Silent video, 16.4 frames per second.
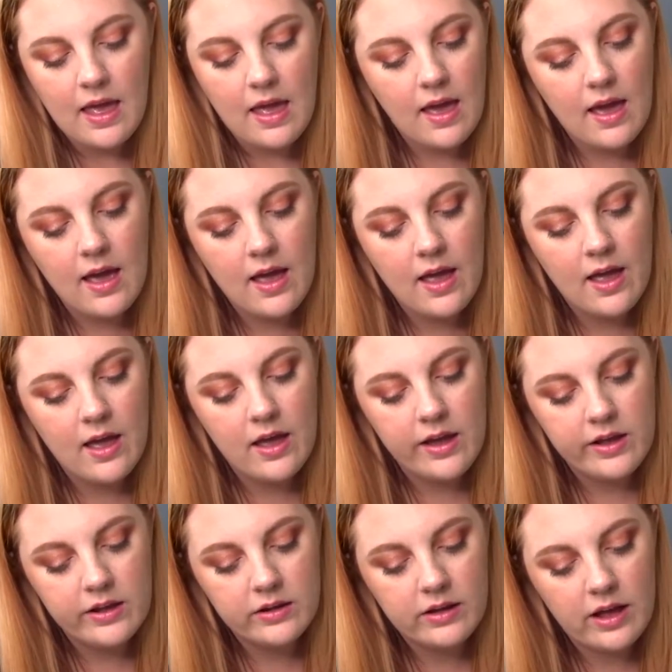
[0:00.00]

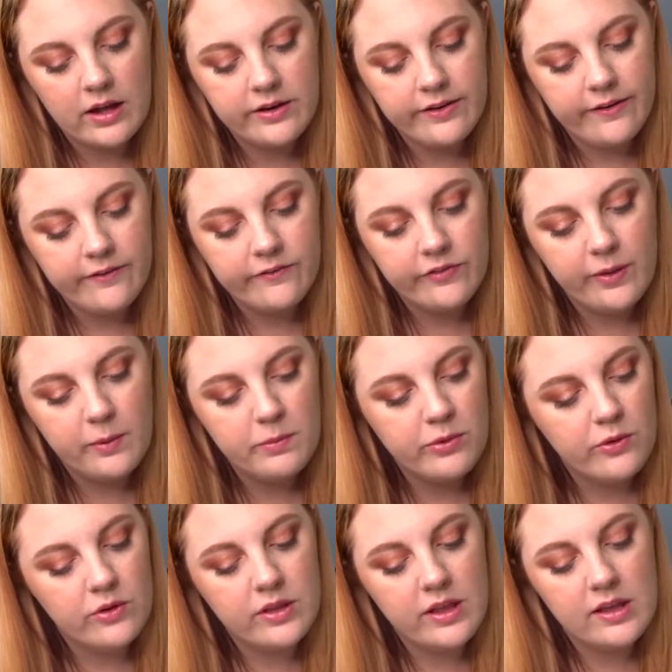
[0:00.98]
and kind of flip
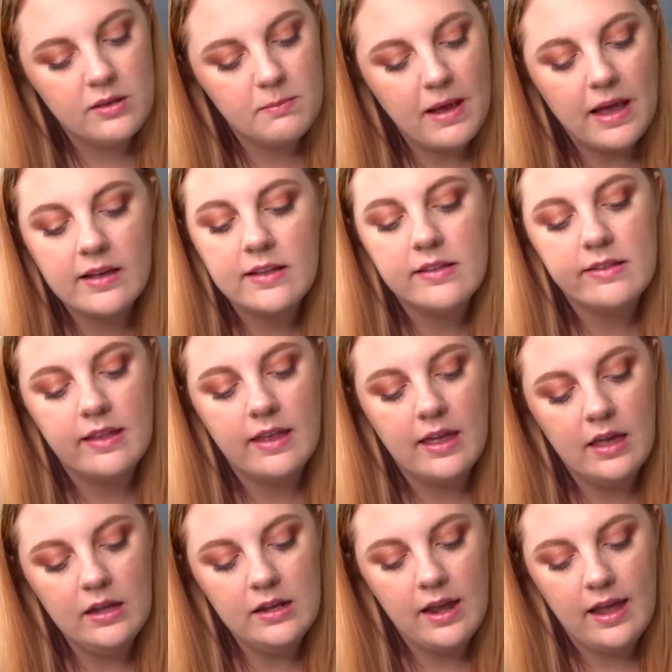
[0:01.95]
through this
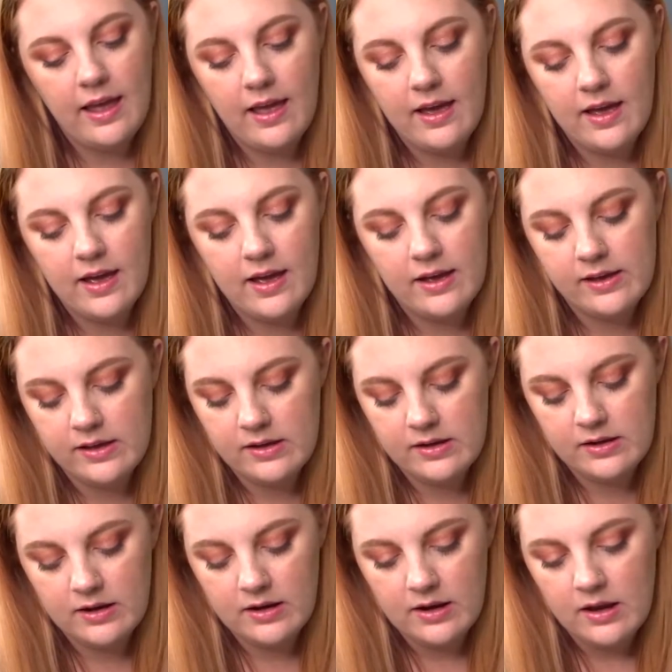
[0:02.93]
magazine.
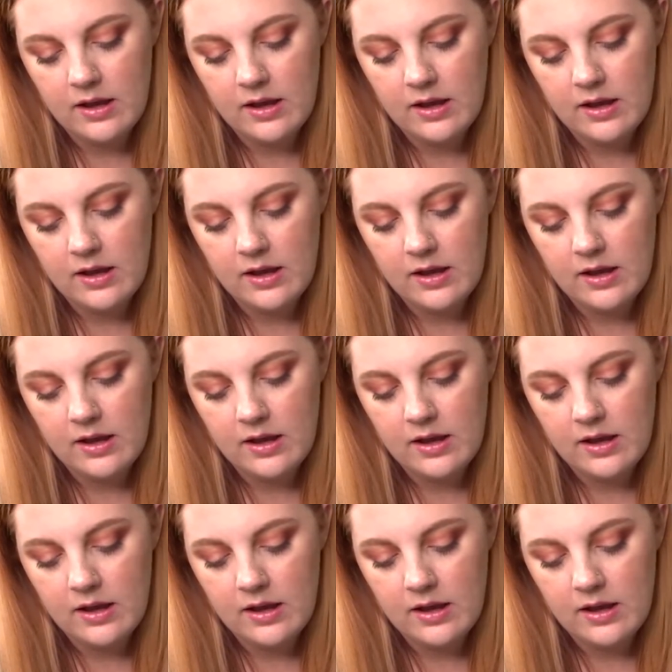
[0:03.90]
And